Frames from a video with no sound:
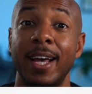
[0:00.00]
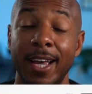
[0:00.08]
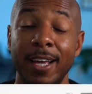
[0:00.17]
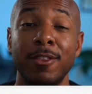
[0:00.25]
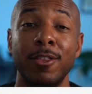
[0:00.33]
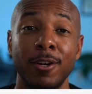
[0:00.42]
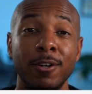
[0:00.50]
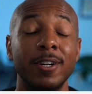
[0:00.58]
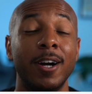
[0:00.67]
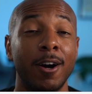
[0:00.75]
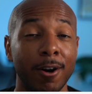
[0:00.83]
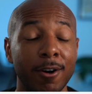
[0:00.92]
and
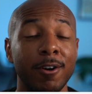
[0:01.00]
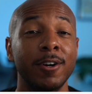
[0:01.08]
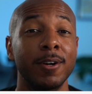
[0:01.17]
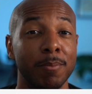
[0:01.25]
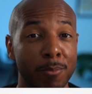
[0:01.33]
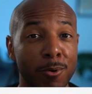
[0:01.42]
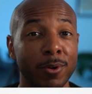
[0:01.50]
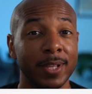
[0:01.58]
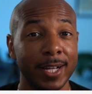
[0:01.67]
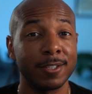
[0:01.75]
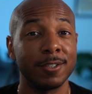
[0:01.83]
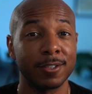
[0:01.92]
there are more
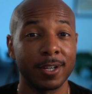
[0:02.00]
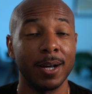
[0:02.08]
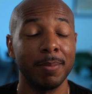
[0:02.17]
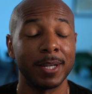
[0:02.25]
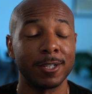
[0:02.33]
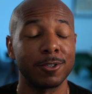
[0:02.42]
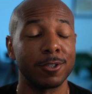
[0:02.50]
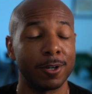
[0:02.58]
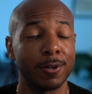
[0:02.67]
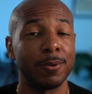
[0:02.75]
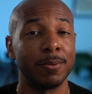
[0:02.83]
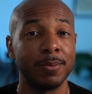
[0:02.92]
lessons coming,
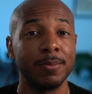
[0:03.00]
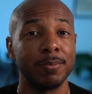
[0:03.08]
so